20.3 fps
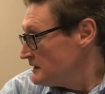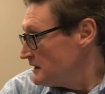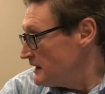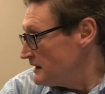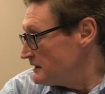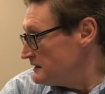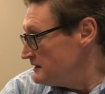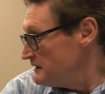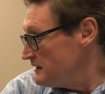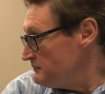
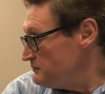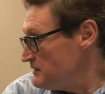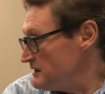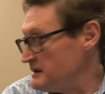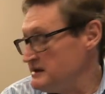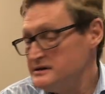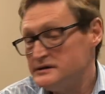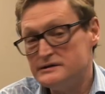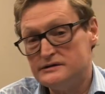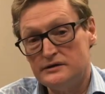I can then
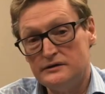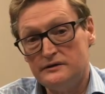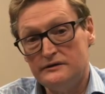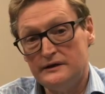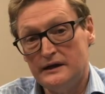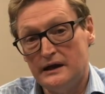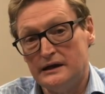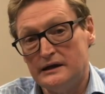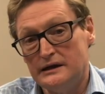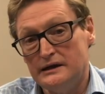begin to turn
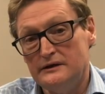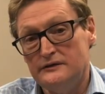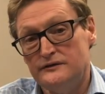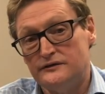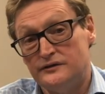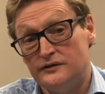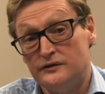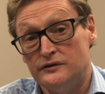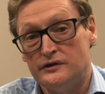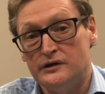that
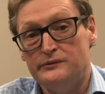into